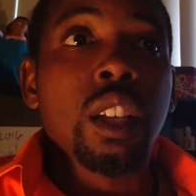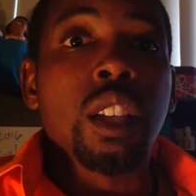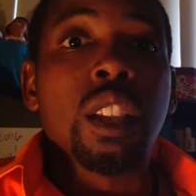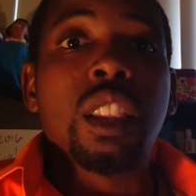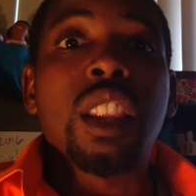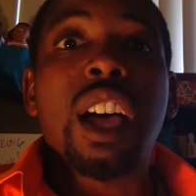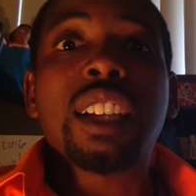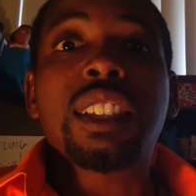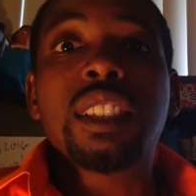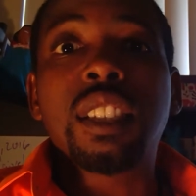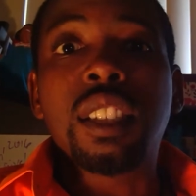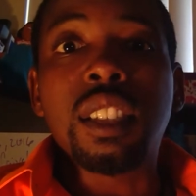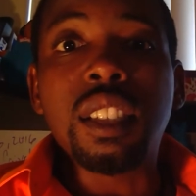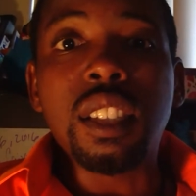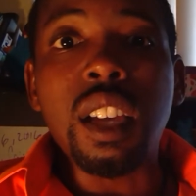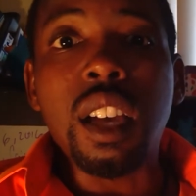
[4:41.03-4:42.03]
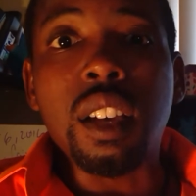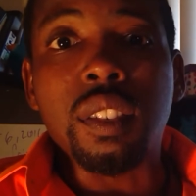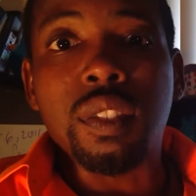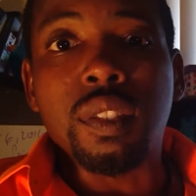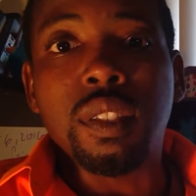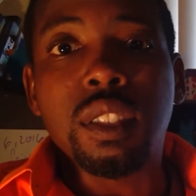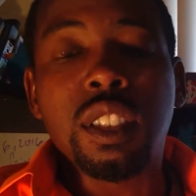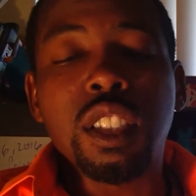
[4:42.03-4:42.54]
Lots of stuff
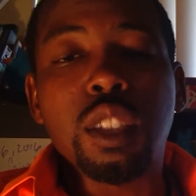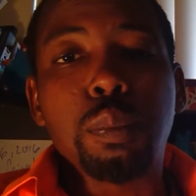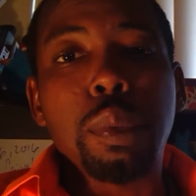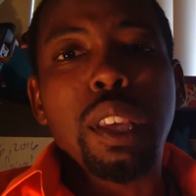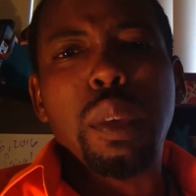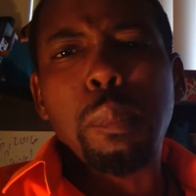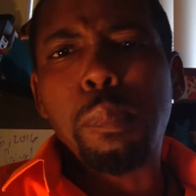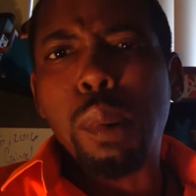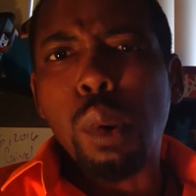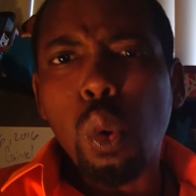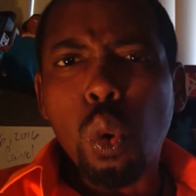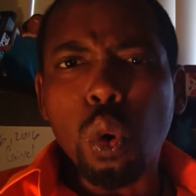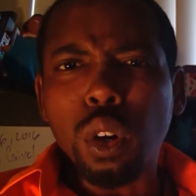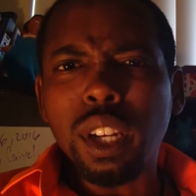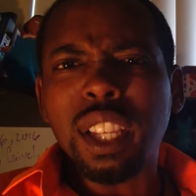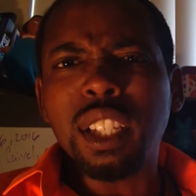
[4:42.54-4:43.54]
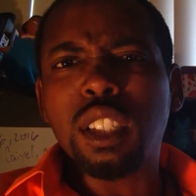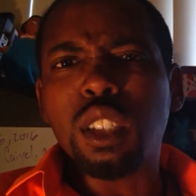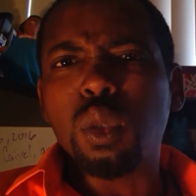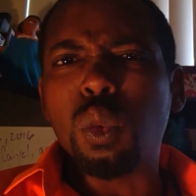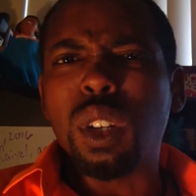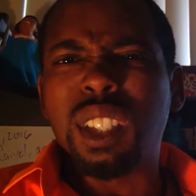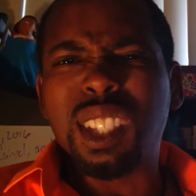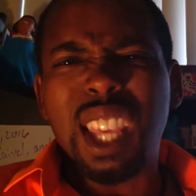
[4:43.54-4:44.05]
just being poured
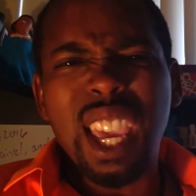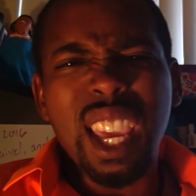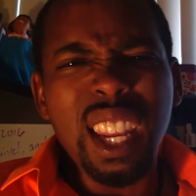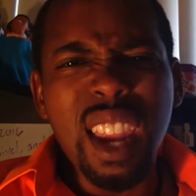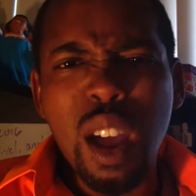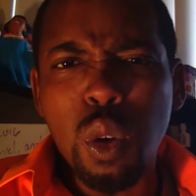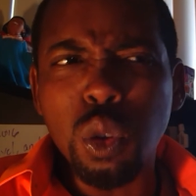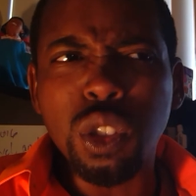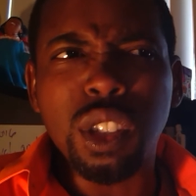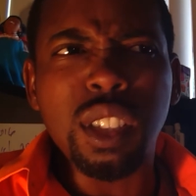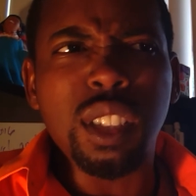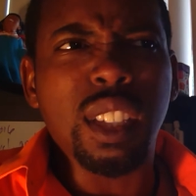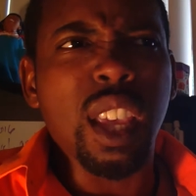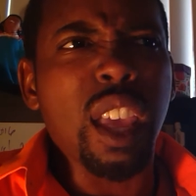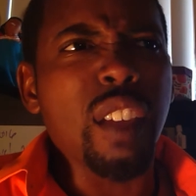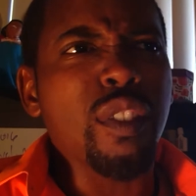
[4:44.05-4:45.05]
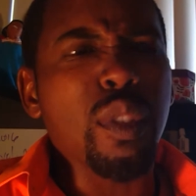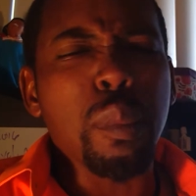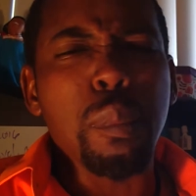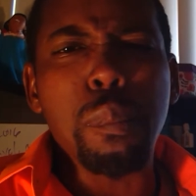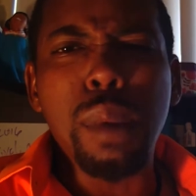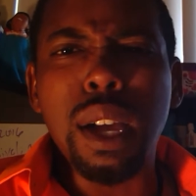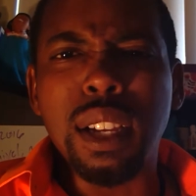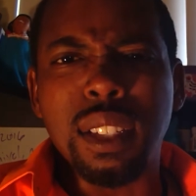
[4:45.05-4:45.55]
into us 8 hours a day for
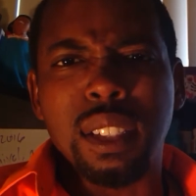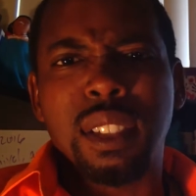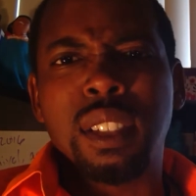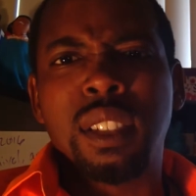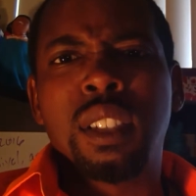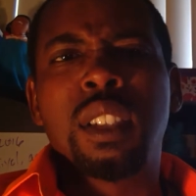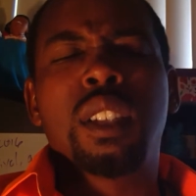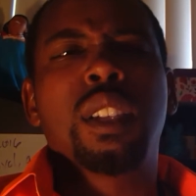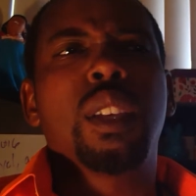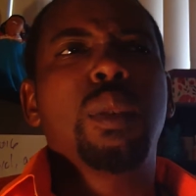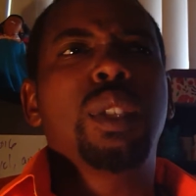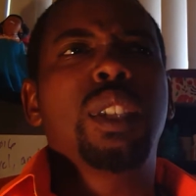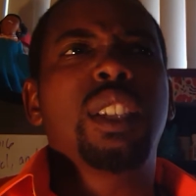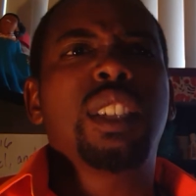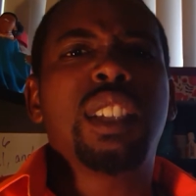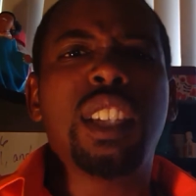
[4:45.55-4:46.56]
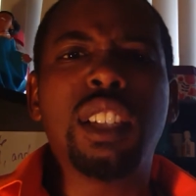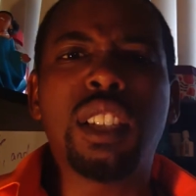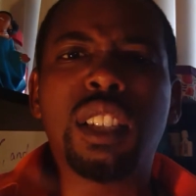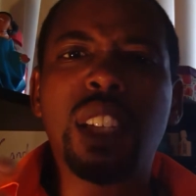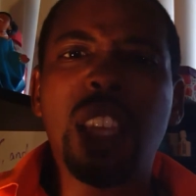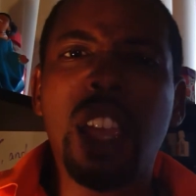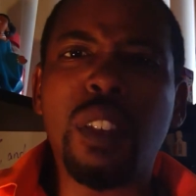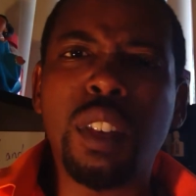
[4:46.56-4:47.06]
months. It would just teach
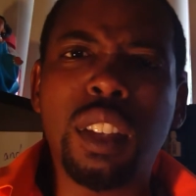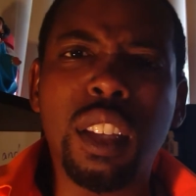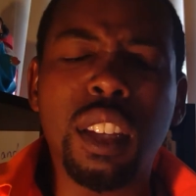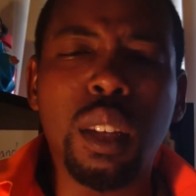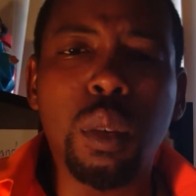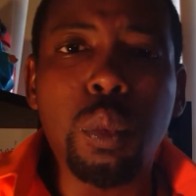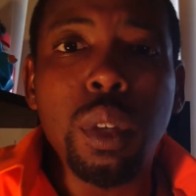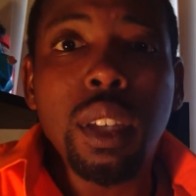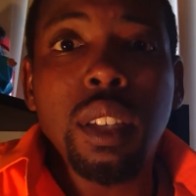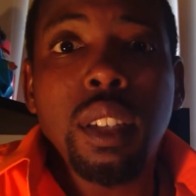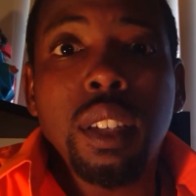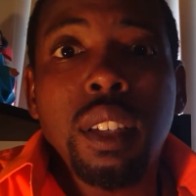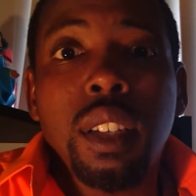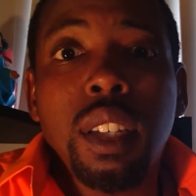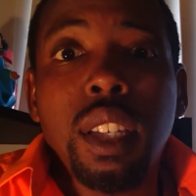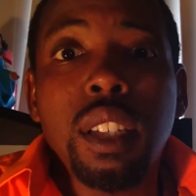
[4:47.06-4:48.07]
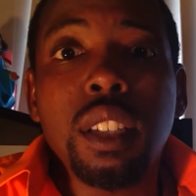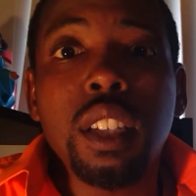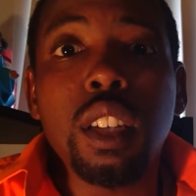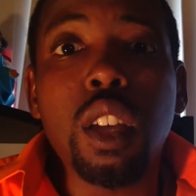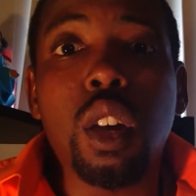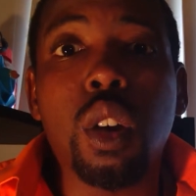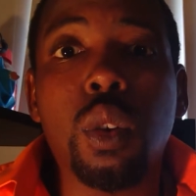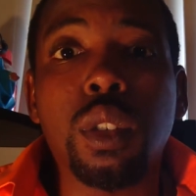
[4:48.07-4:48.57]
us everything that we need to
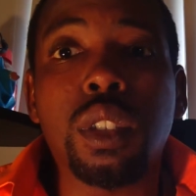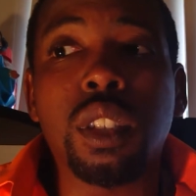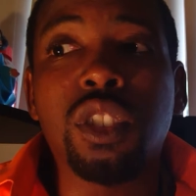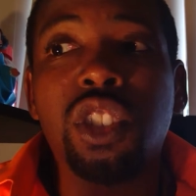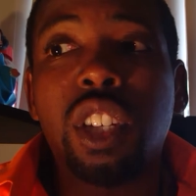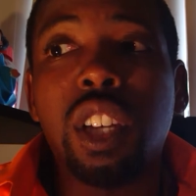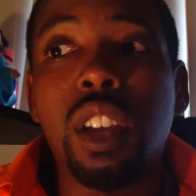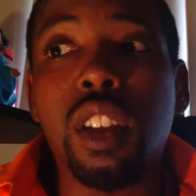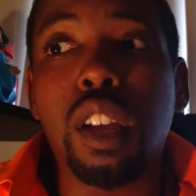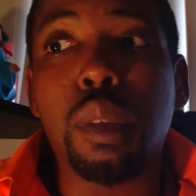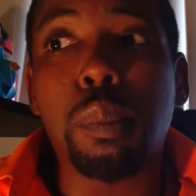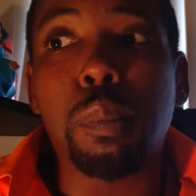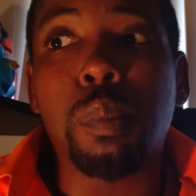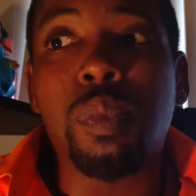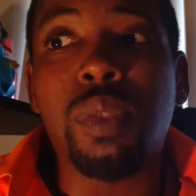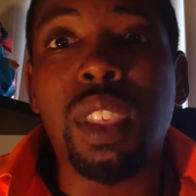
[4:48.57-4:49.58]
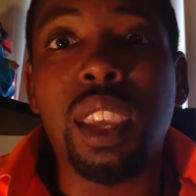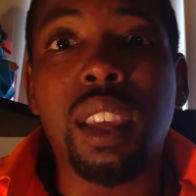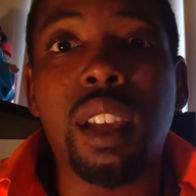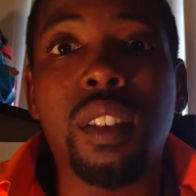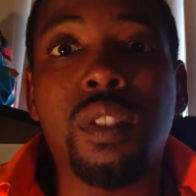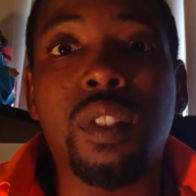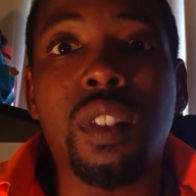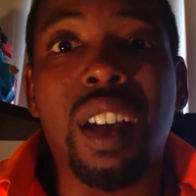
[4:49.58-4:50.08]
know as a generic thing
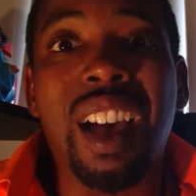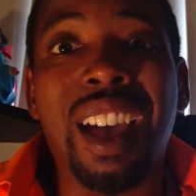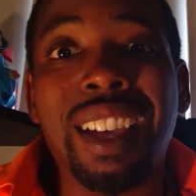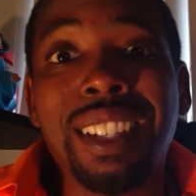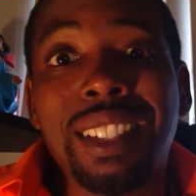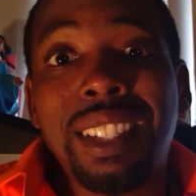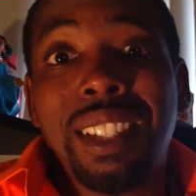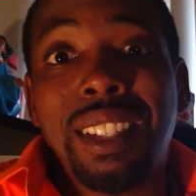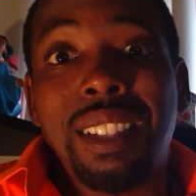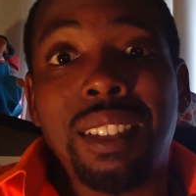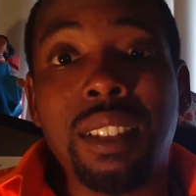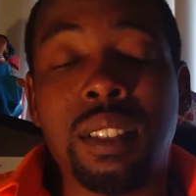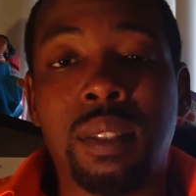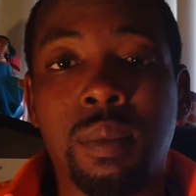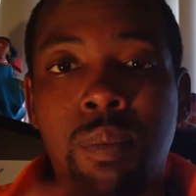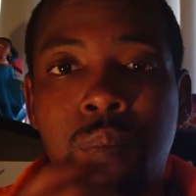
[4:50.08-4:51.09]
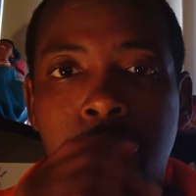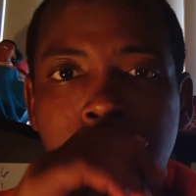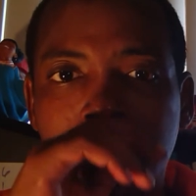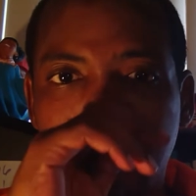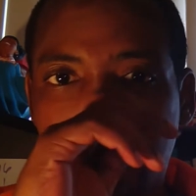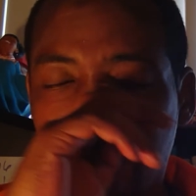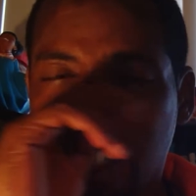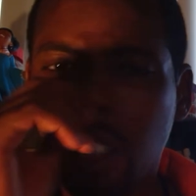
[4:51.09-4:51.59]
of IT.
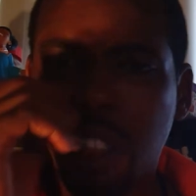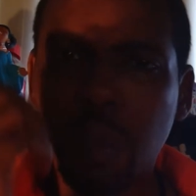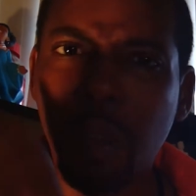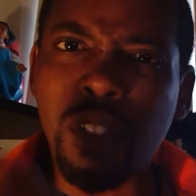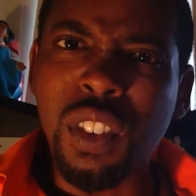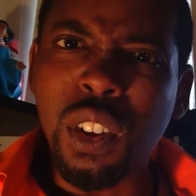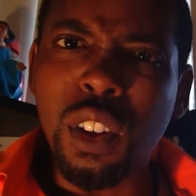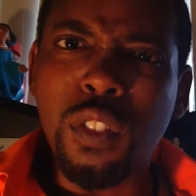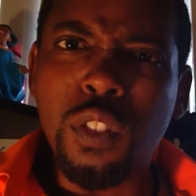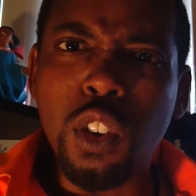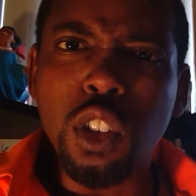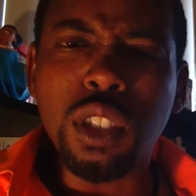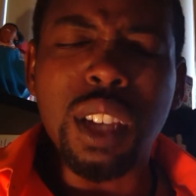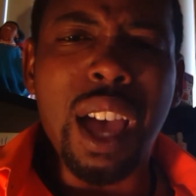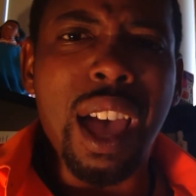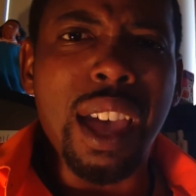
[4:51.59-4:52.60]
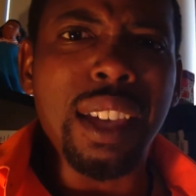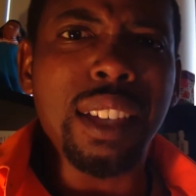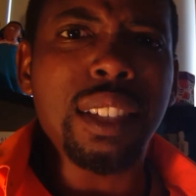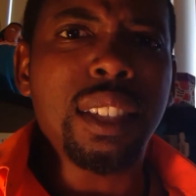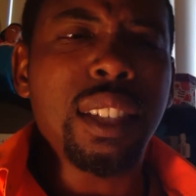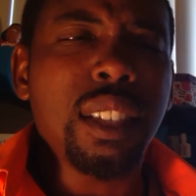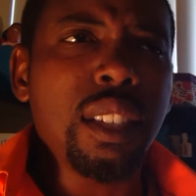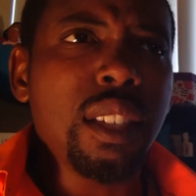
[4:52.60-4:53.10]
So my very first
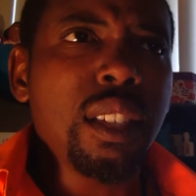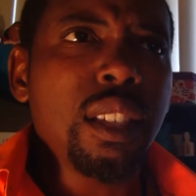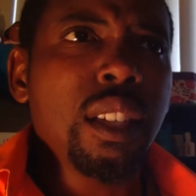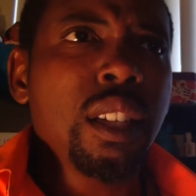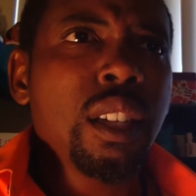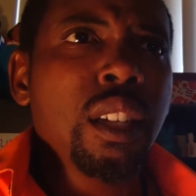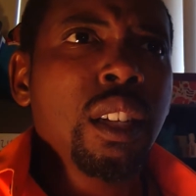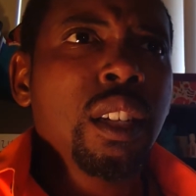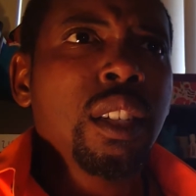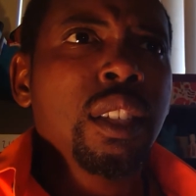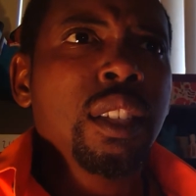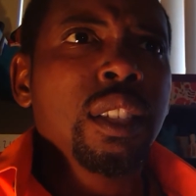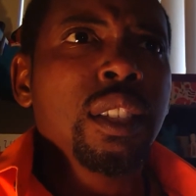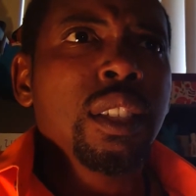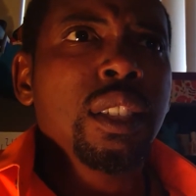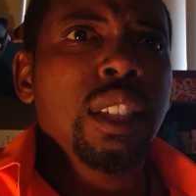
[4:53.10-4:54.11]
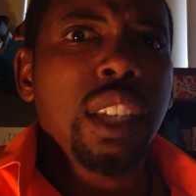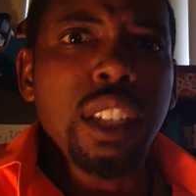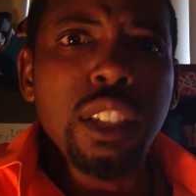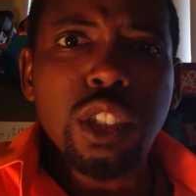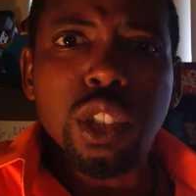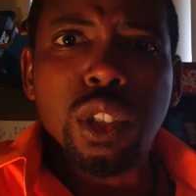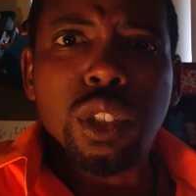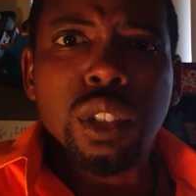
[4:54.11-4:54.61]
IT
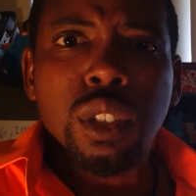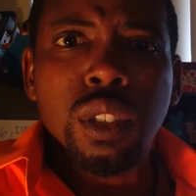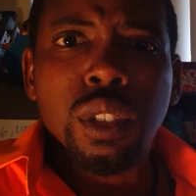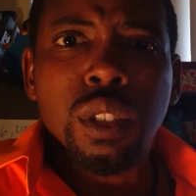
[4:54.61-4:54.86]
teacher